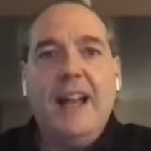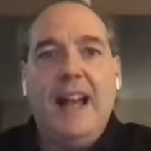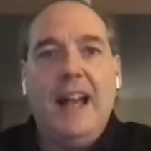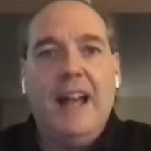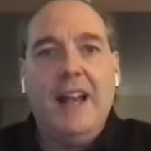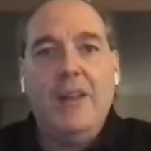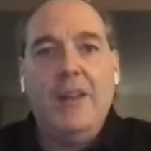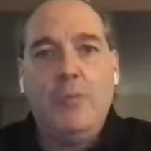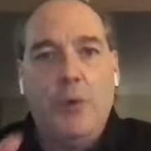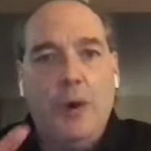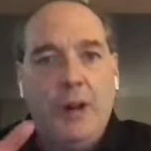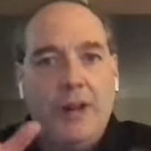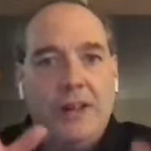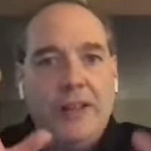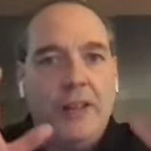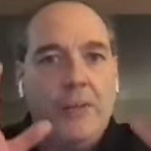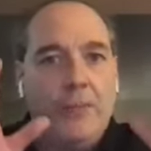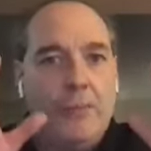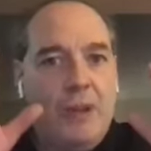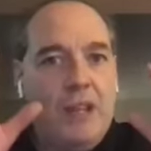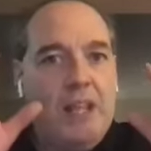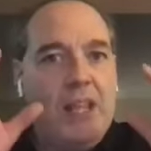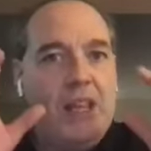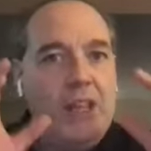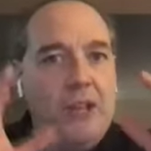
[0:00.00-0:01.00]
And what can
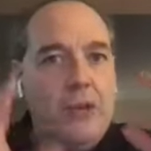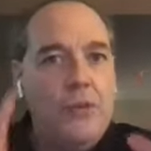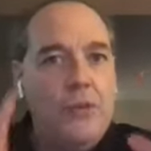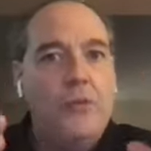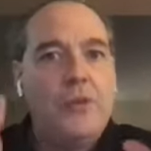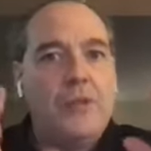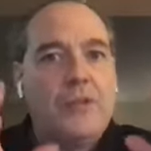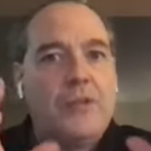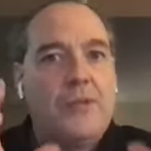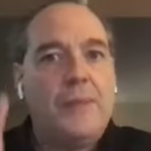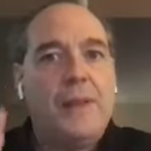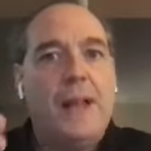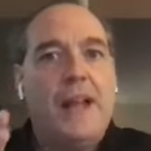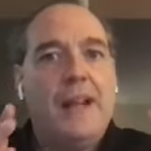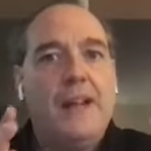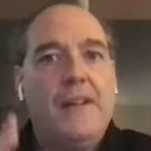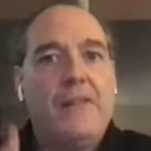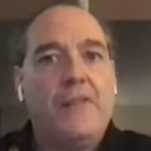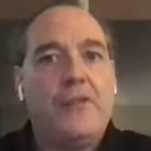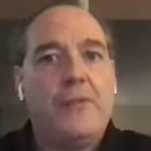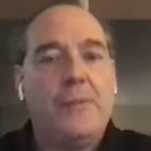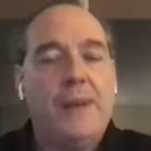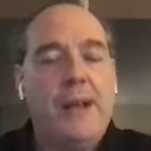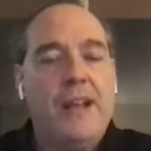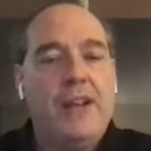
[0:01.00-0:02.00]
we use from that
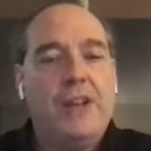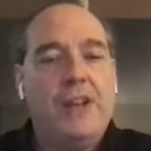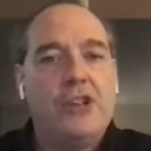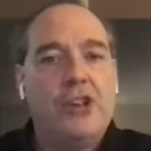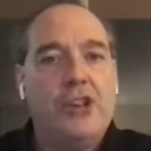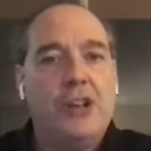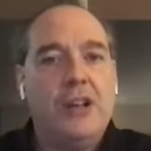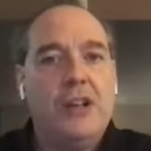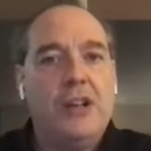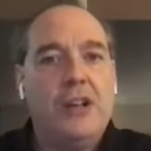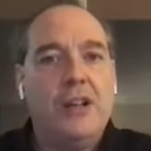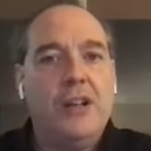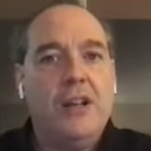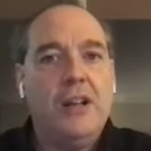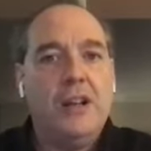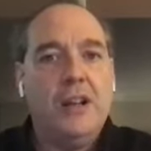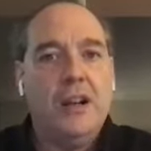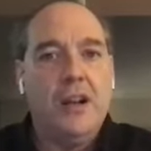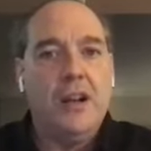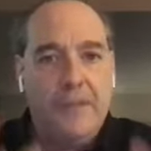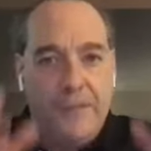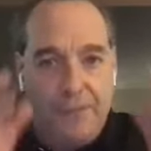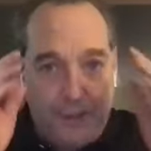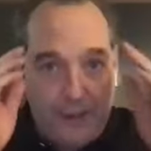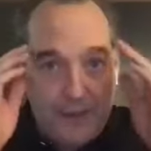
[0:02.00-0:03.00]
information
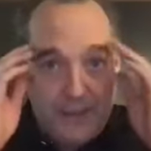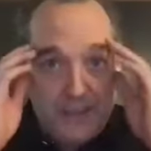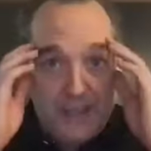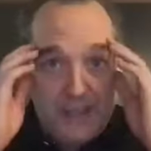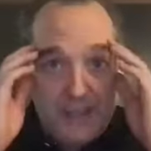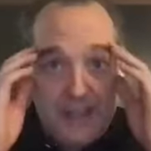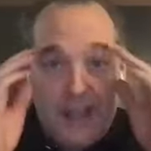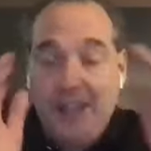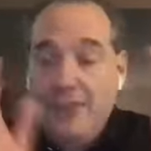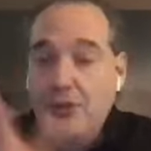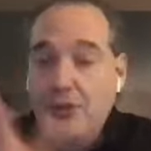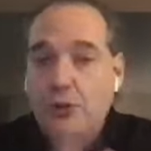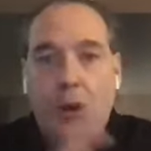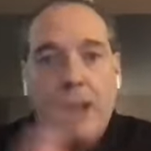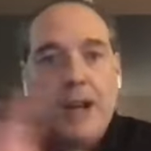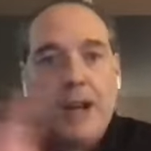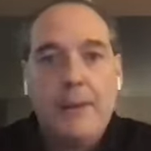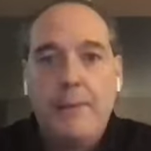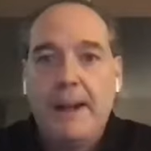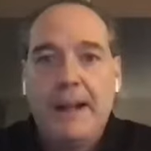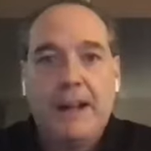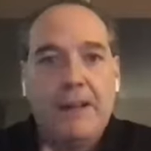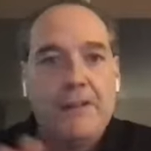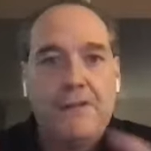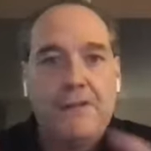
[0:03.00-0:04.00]
of physics? I'm not trying to
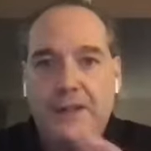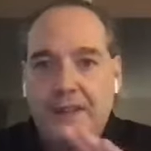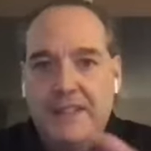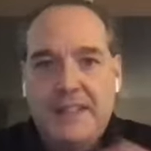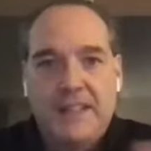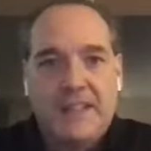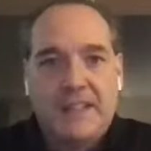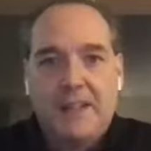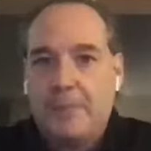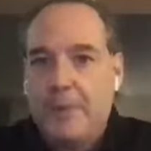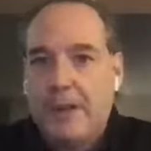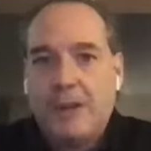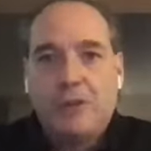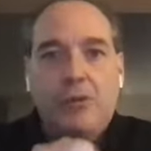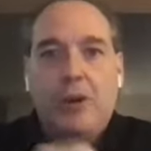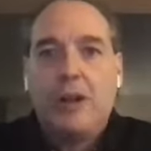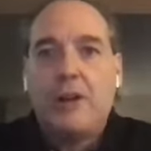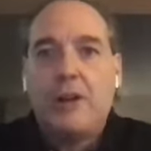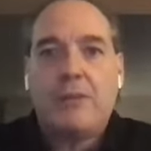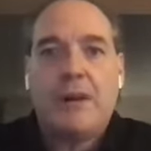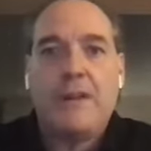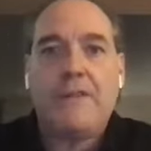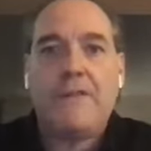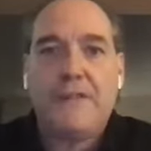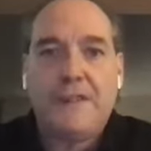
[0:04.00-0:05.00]
make I'm not trying
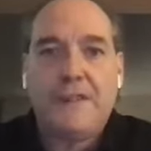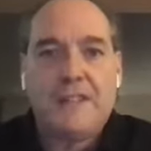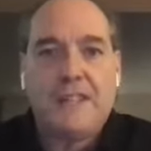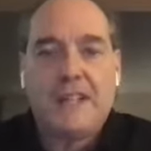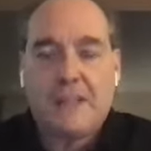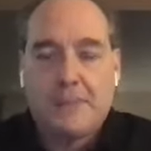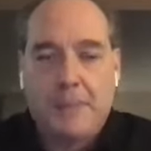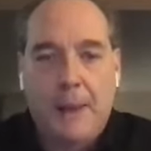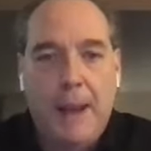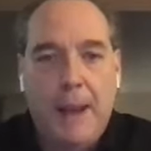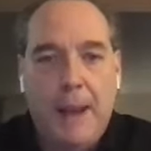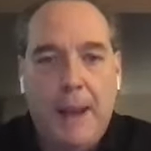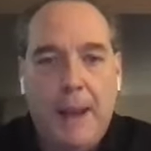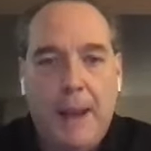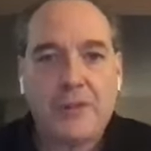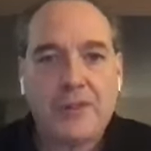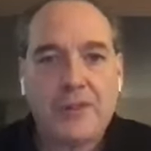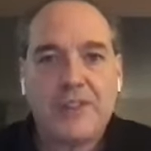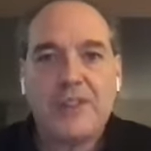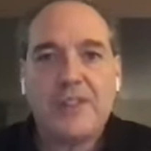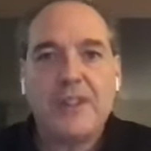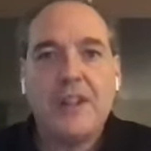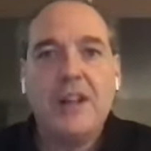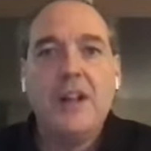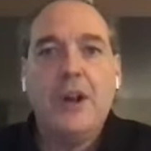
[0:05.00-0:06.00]
to write physics
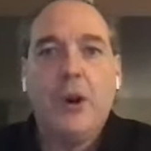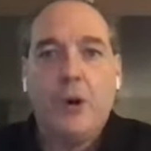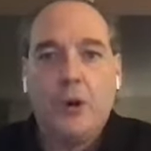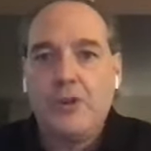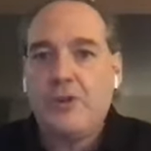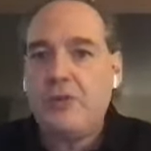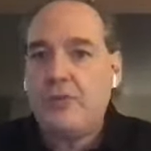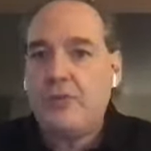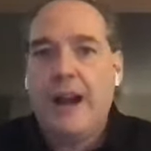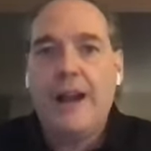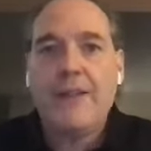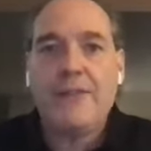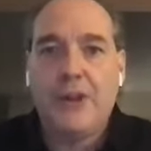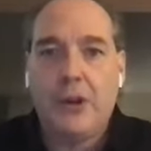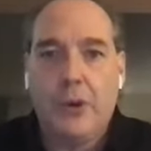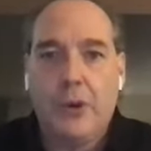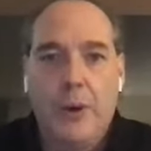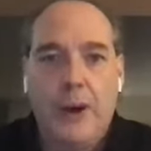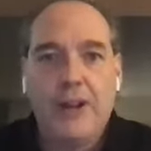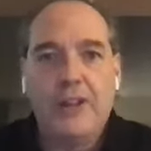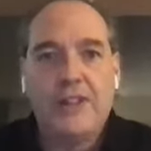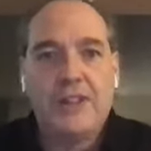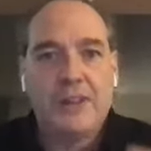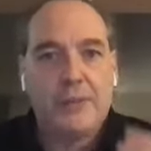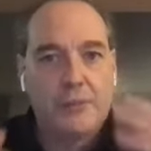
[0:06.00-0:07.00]
papers or derive
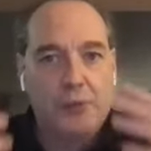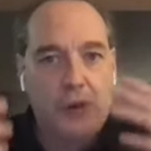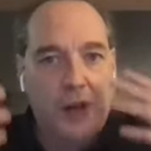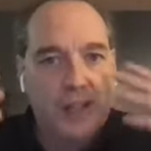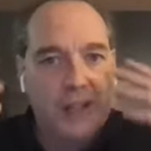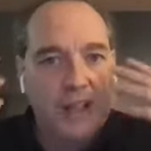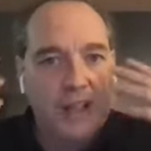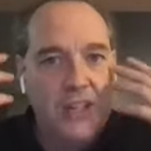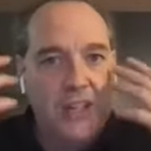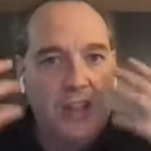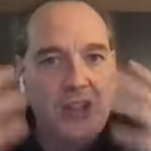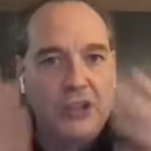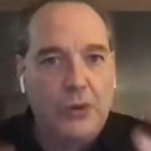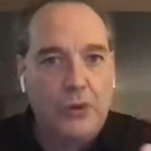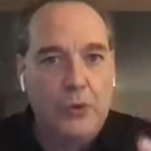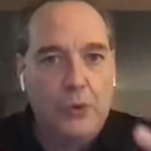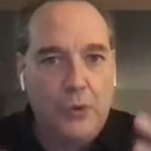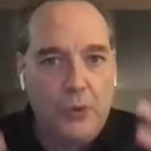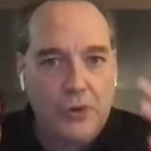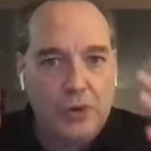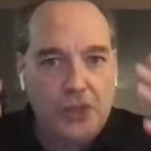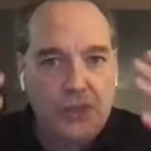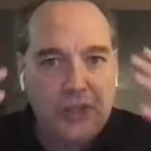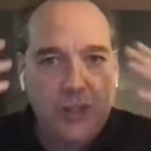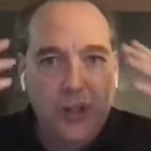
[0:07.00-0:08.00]
equations. I'm trying to
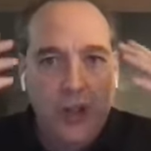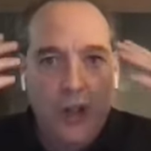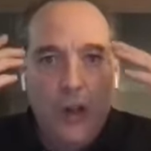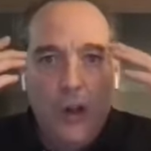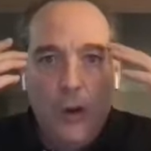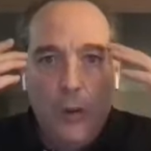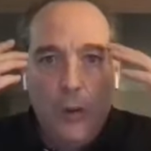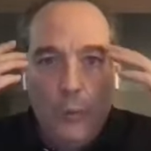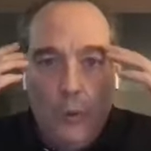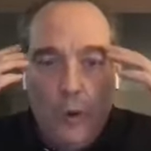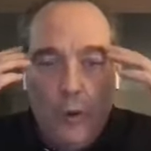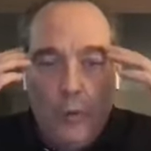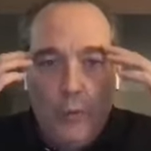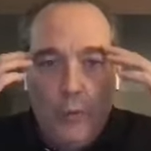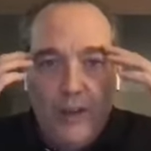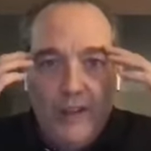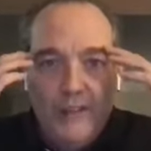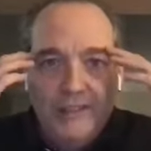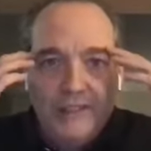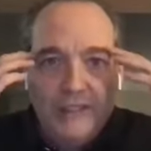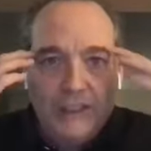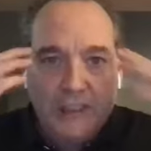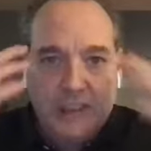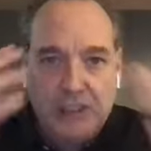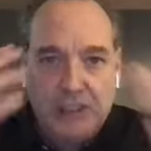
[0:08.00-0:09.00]
use what we
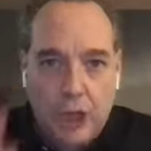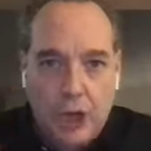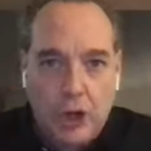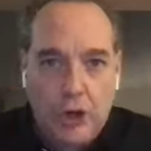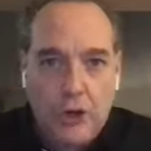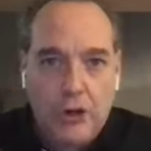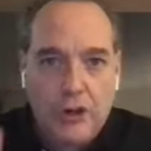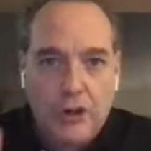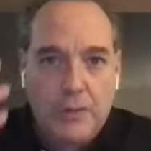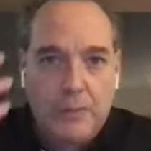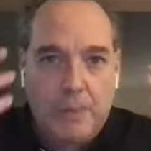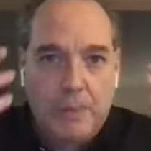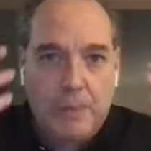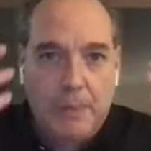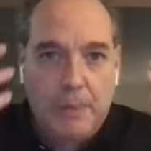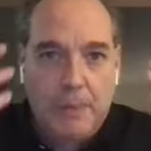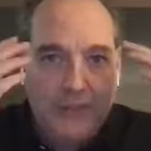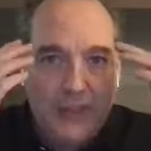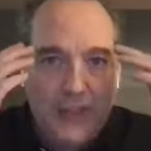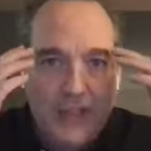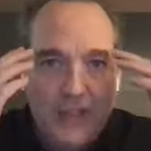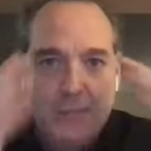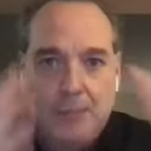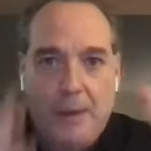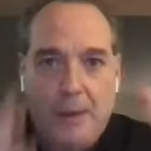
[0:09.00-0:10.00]
learned about
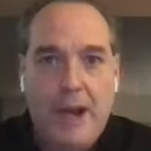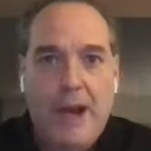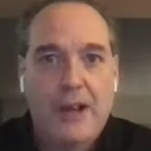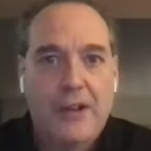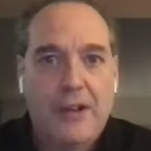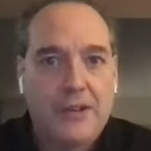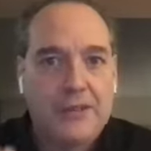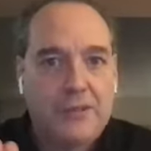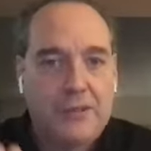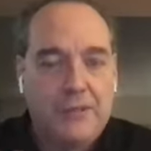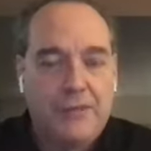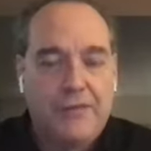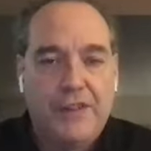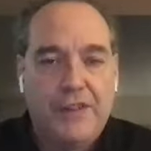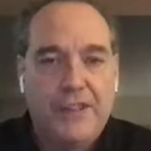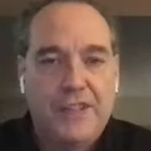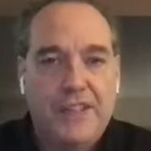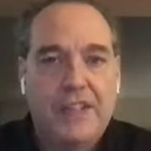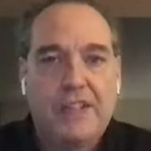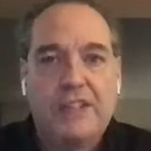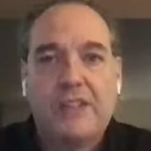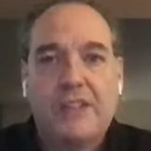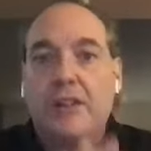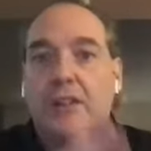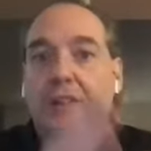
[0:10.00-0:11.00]
these models from
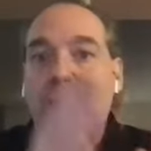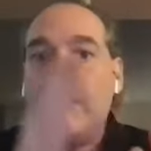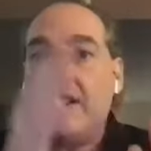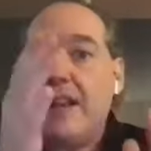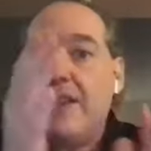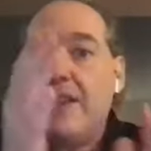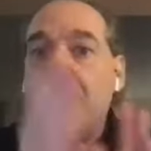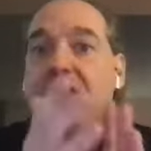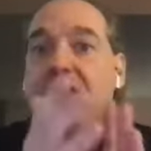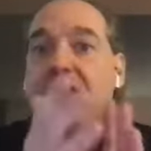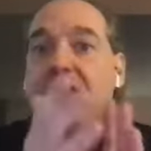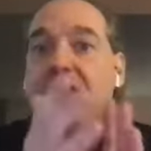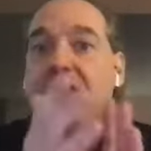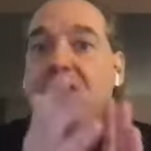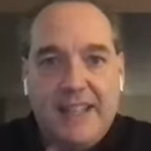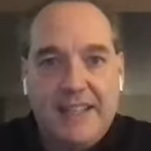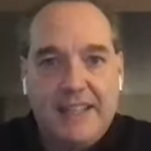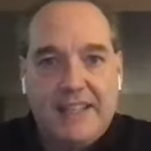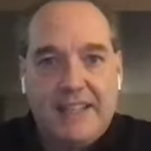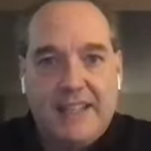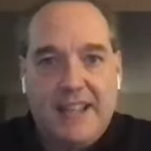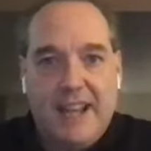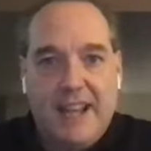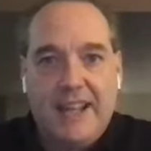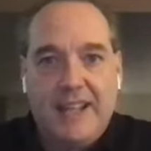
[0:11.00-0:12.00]
physics to give us
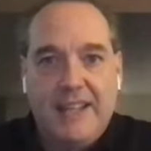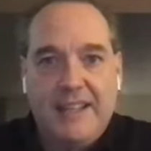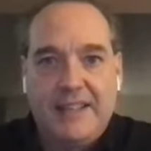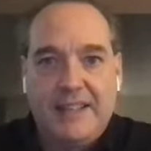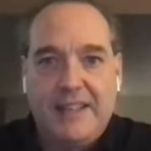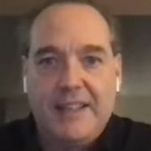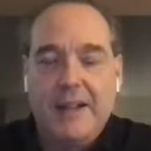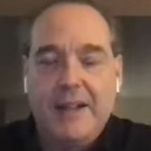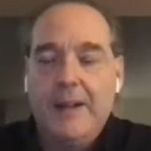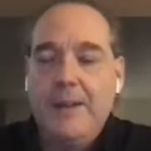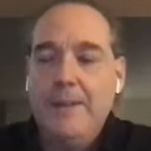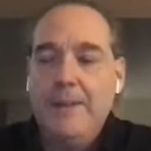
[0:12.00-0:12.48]
insights